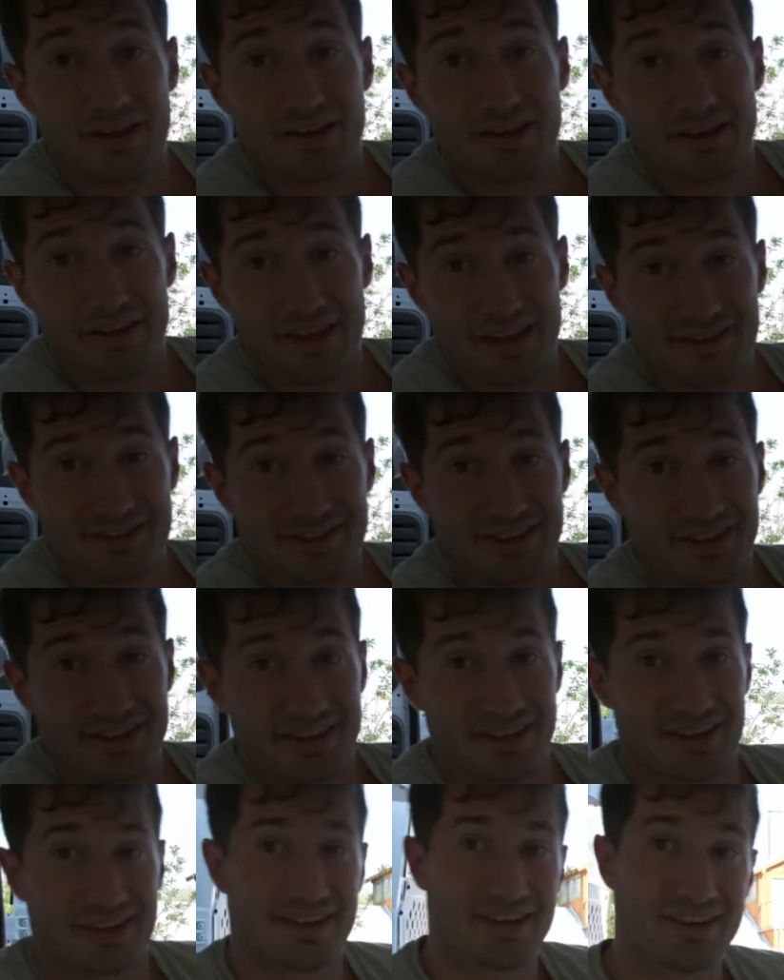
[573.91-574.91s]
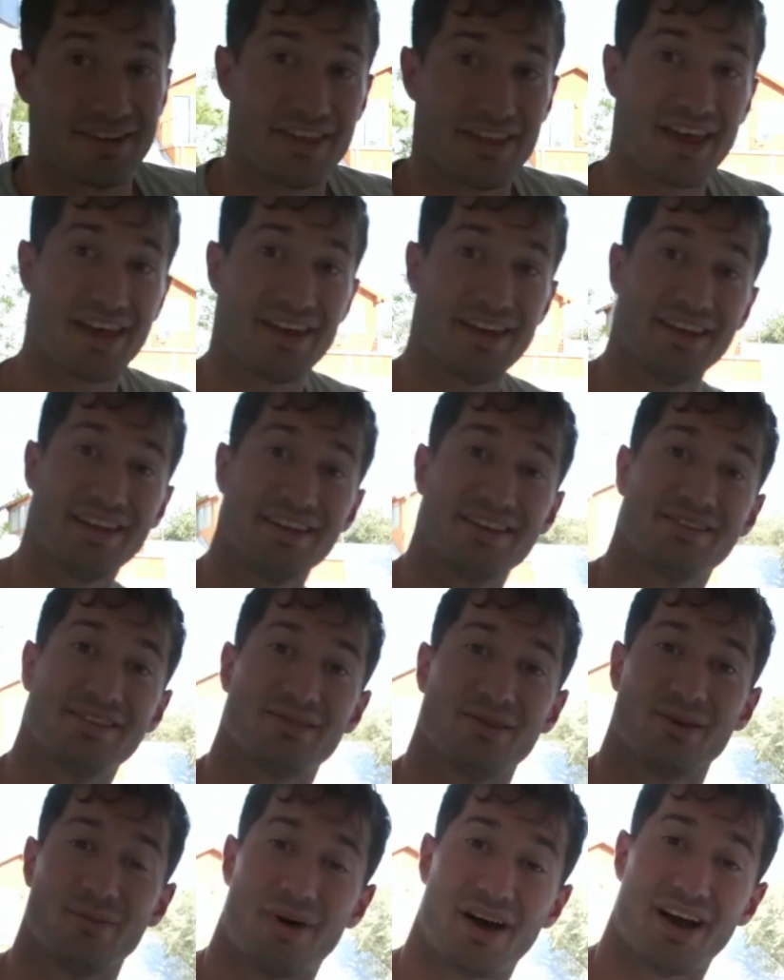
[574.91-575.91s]
that is it. That is
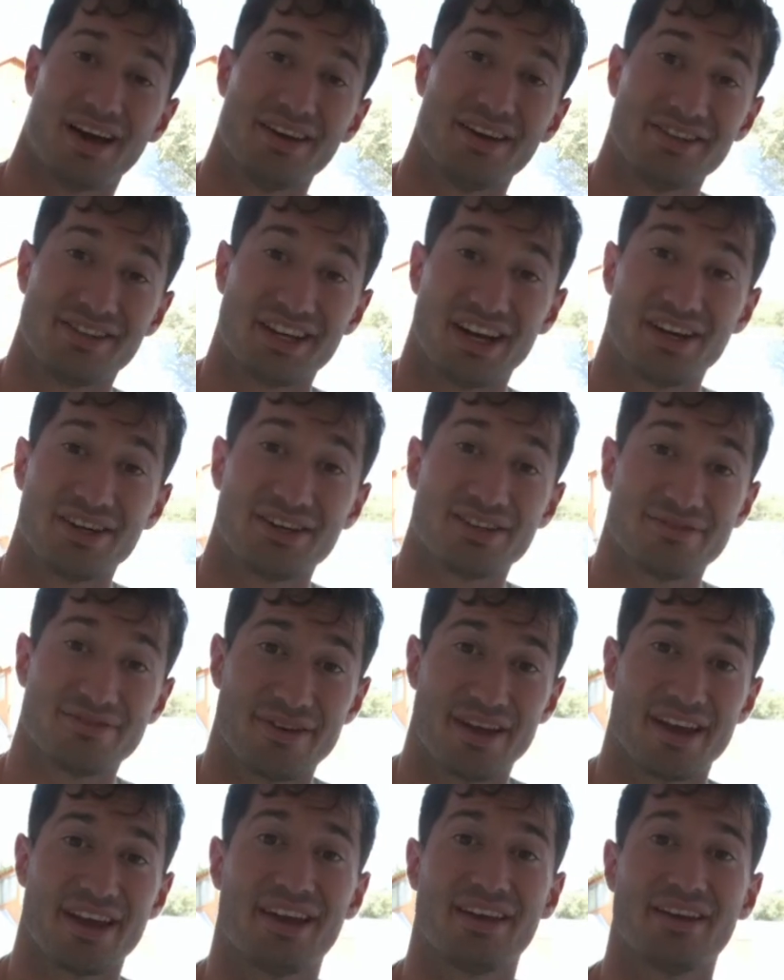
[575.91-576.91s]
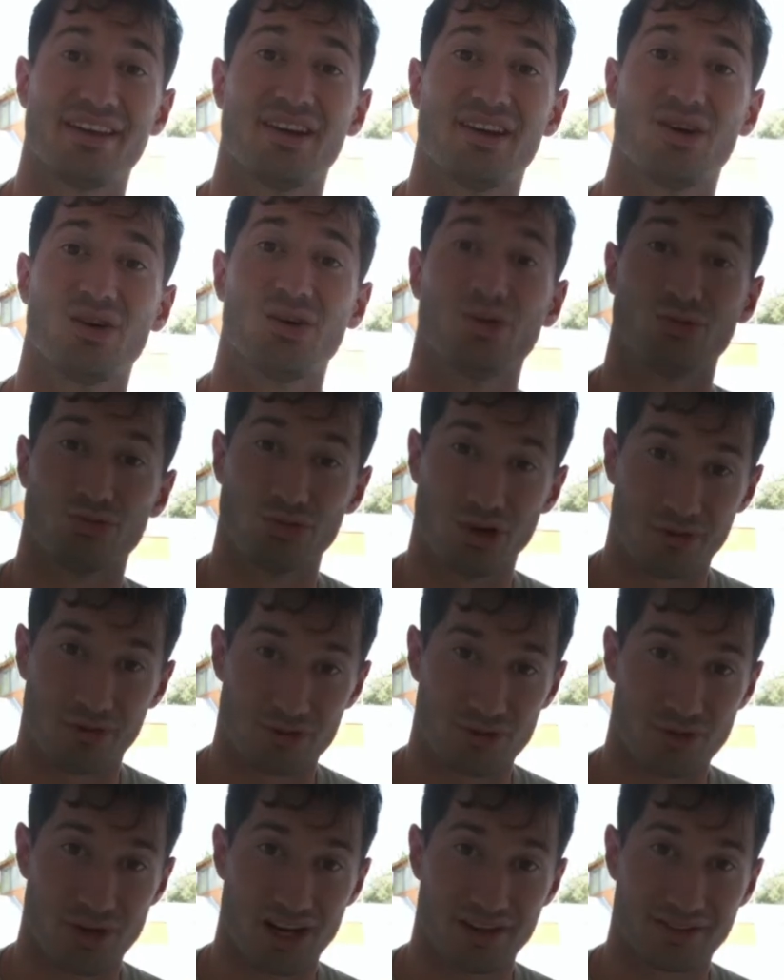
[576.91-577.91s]
my entire van rough
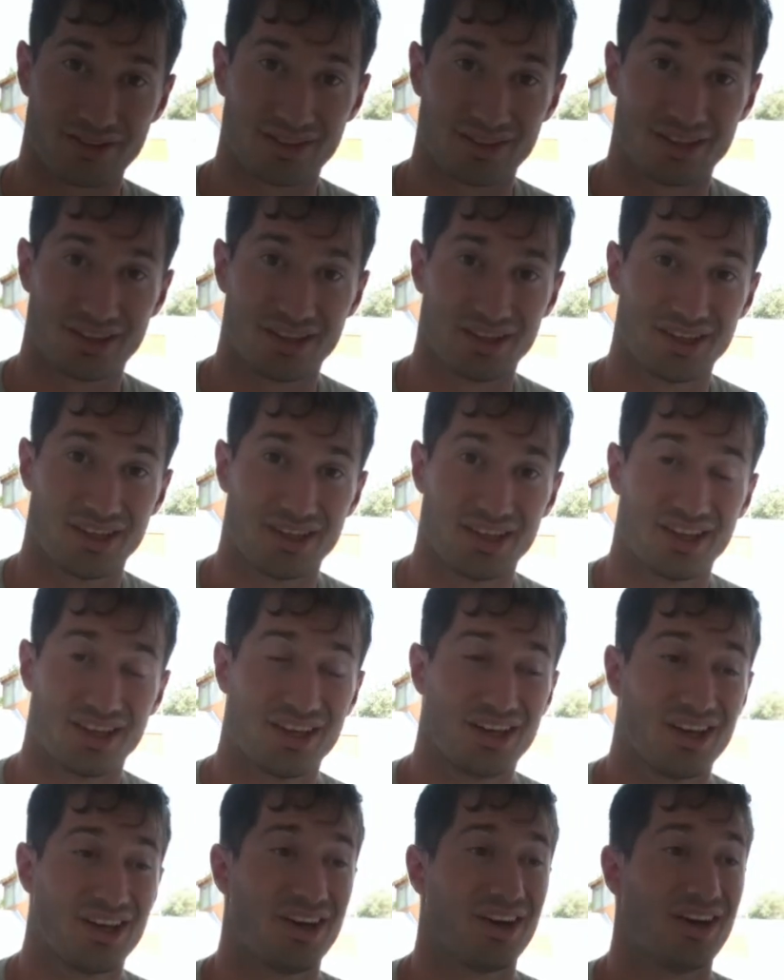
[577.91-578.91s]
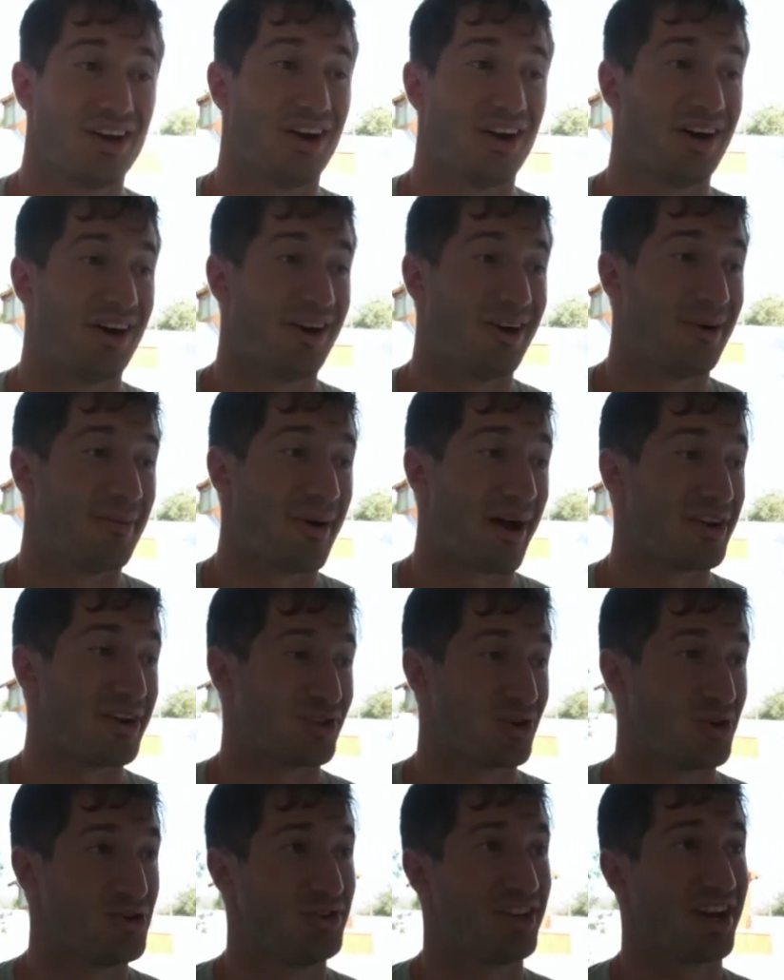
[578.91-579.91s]
draft. I
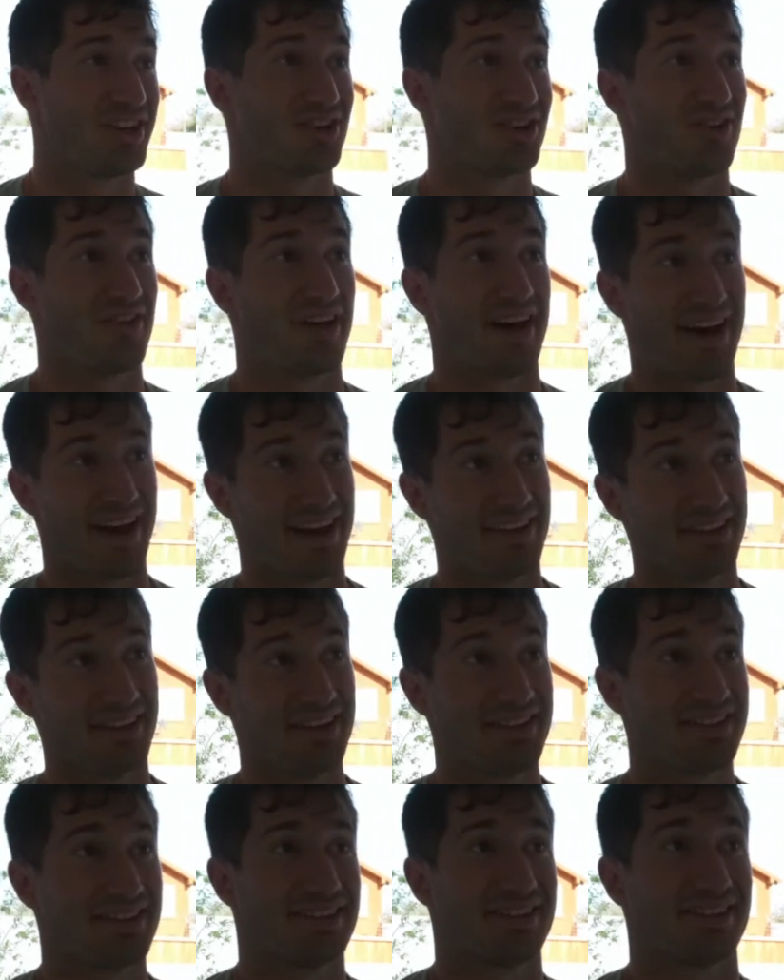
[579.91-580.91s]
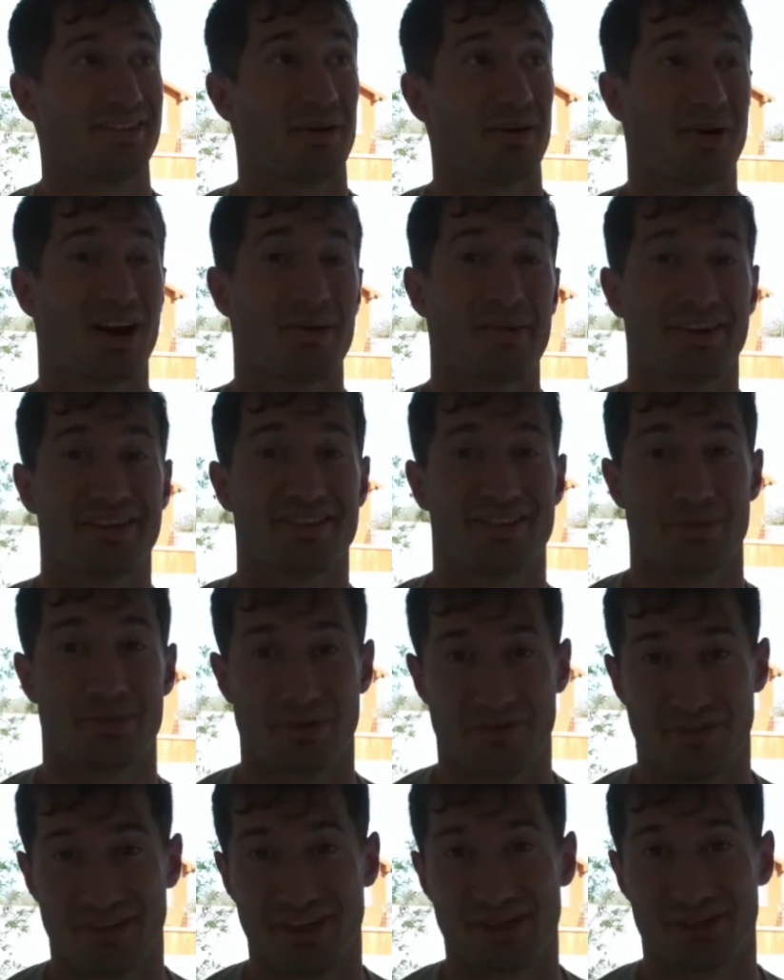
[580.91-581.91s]
showed you guys all the highlights. I'll probably make a
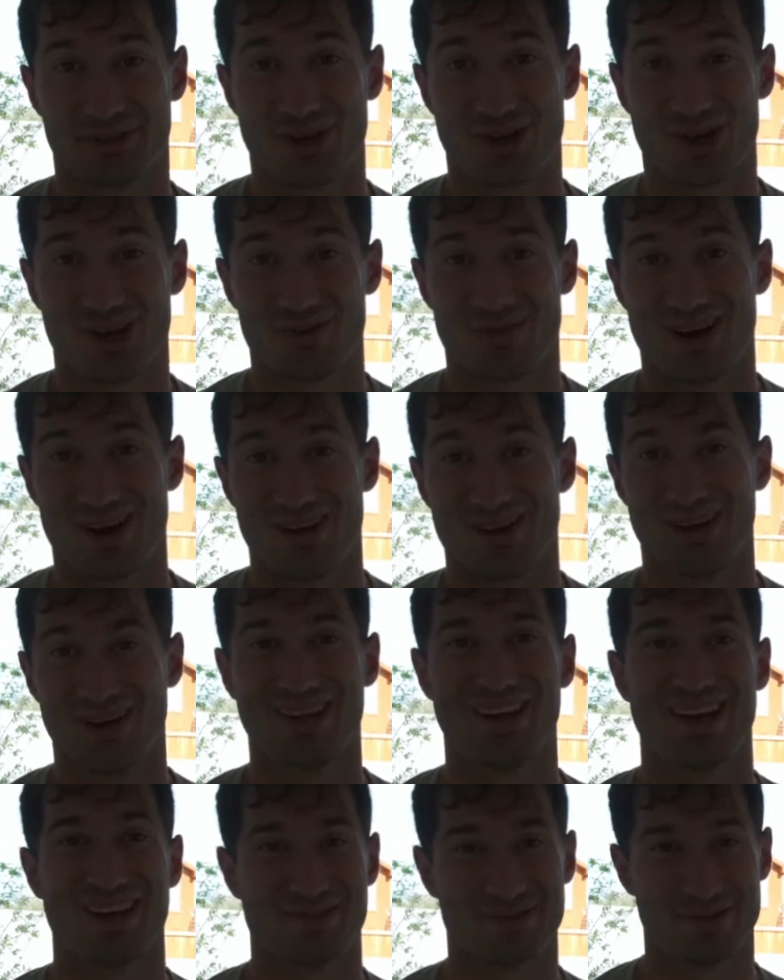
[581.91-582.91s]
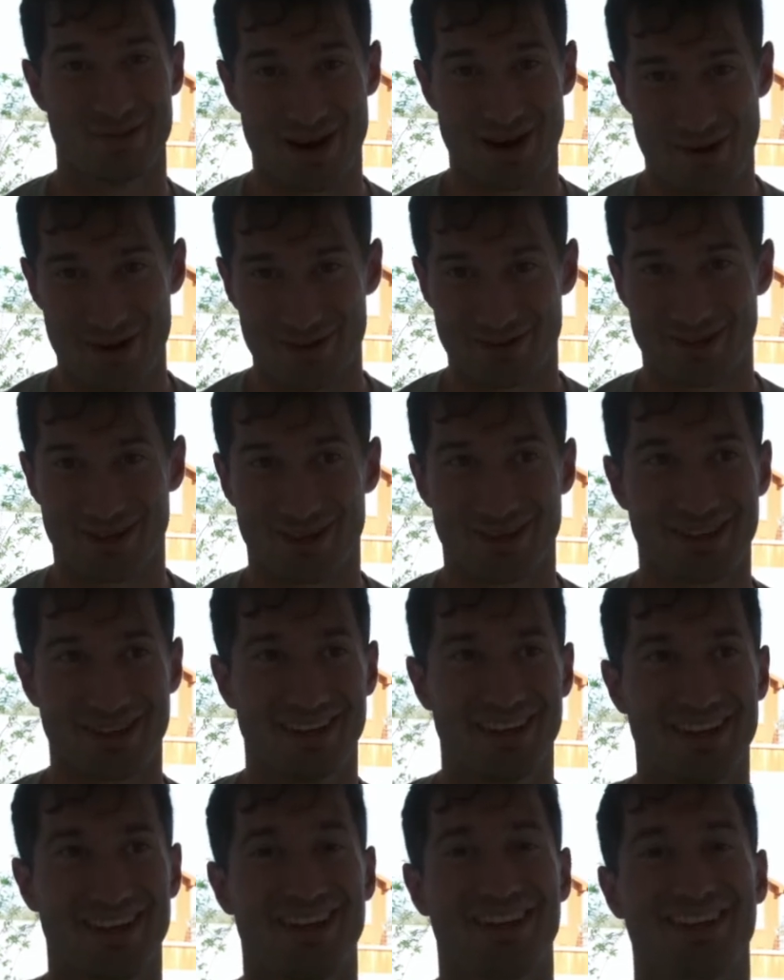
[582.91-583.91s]
separate video talking about everywhere I went wrong,
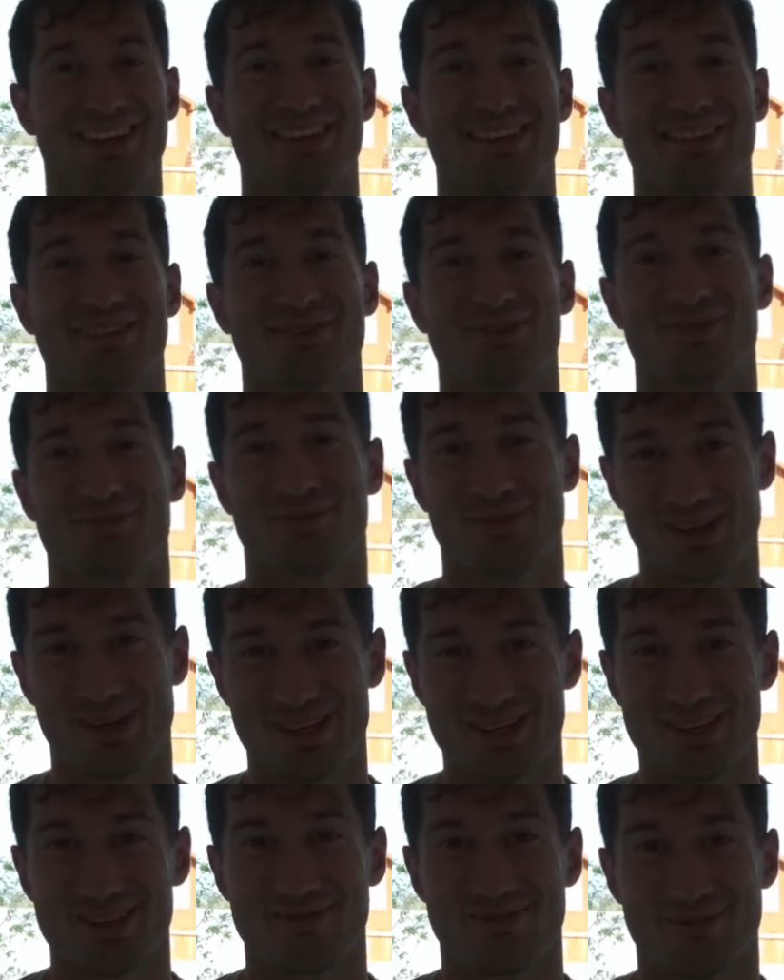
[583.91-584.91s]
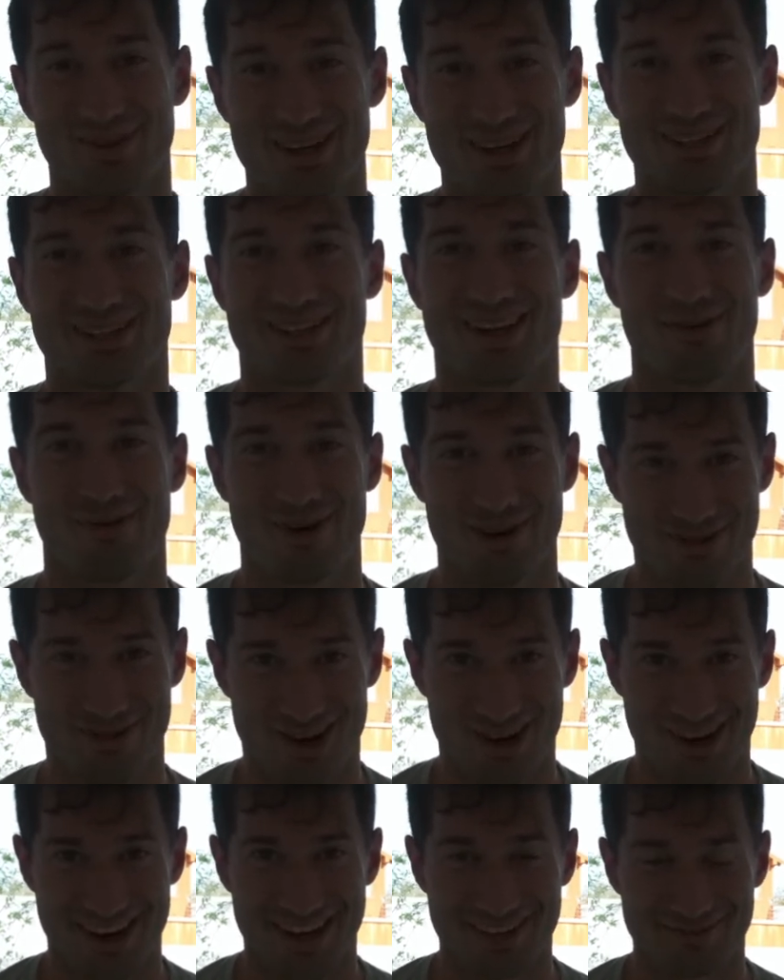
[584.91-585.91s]
because there was plenty of places I went
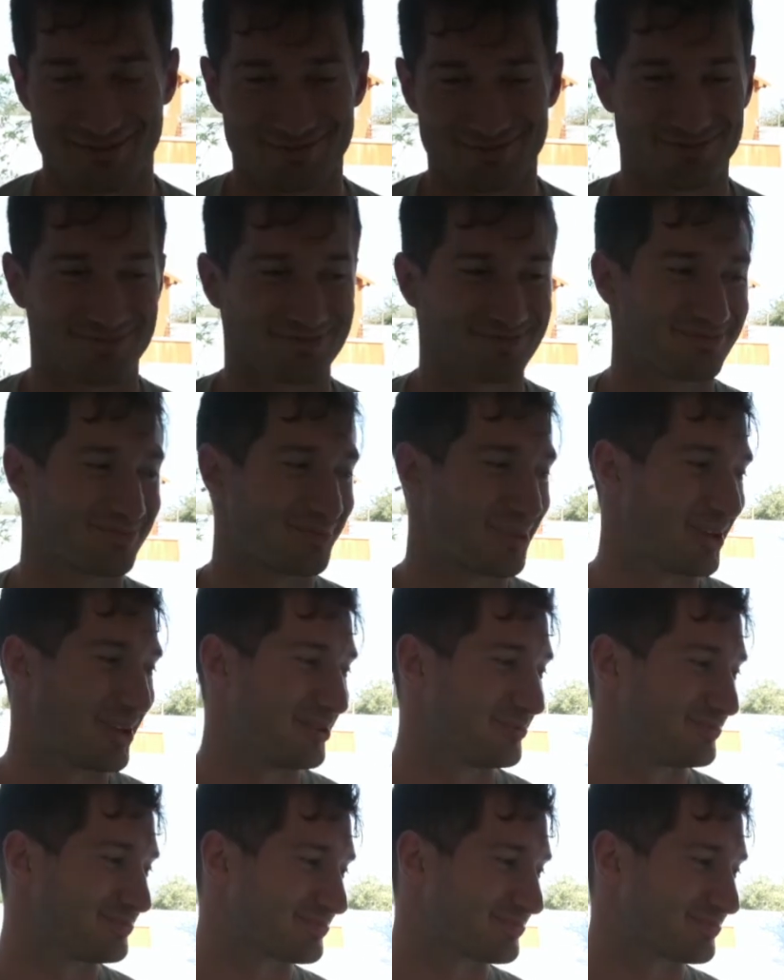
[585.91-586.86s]
wrong at. But